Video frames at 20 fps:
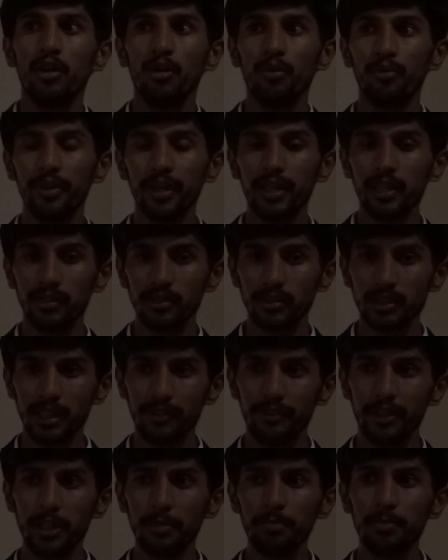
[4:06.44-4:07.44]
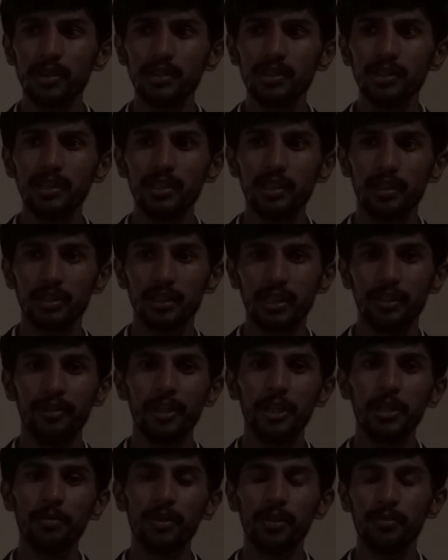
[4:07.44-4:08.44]
where 70 to
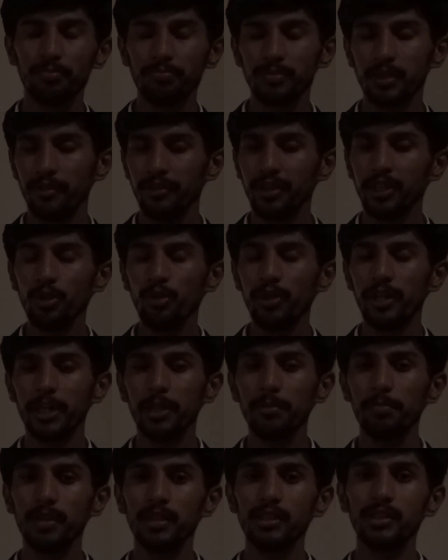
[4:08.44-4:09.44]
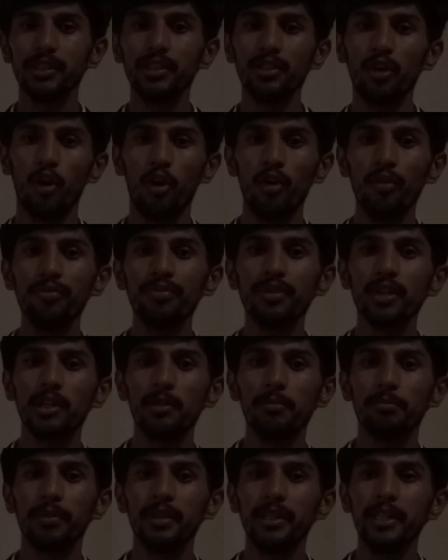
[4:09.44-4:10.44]
80% of the
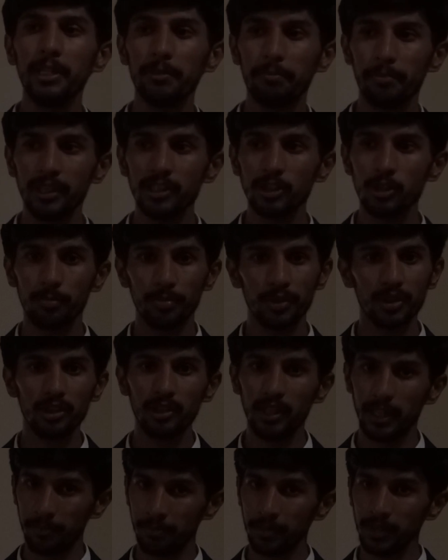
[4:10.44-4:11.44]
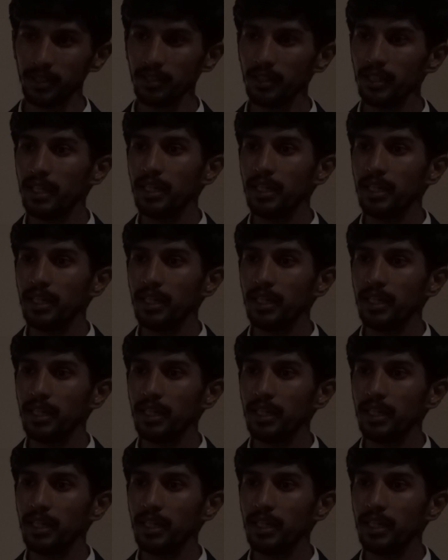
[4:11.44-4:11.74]
company depends upon the labor.